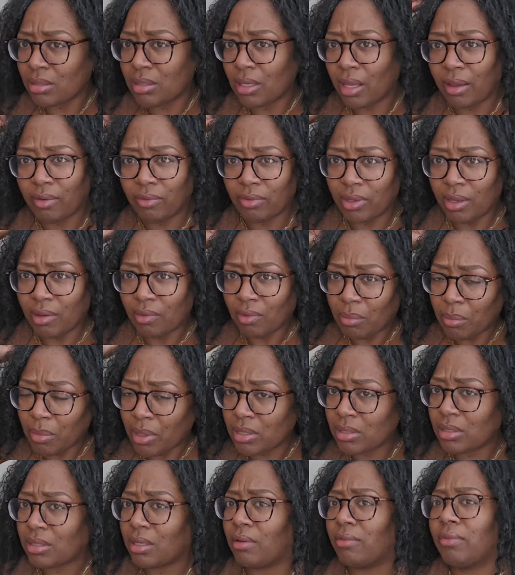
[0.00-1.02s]
I've given
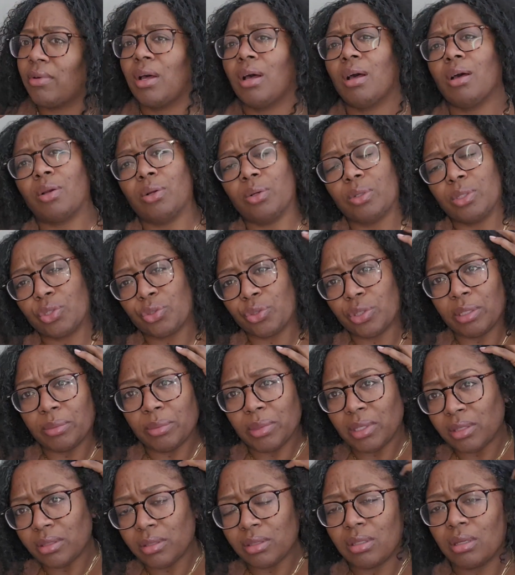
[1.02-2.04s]
myself a hot oil
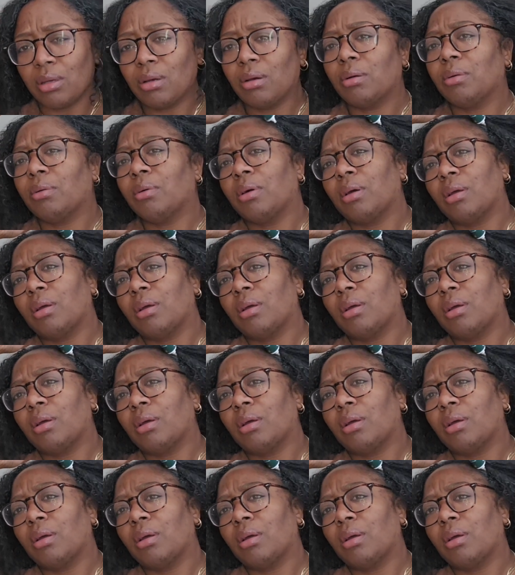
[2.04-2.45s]
treatment. So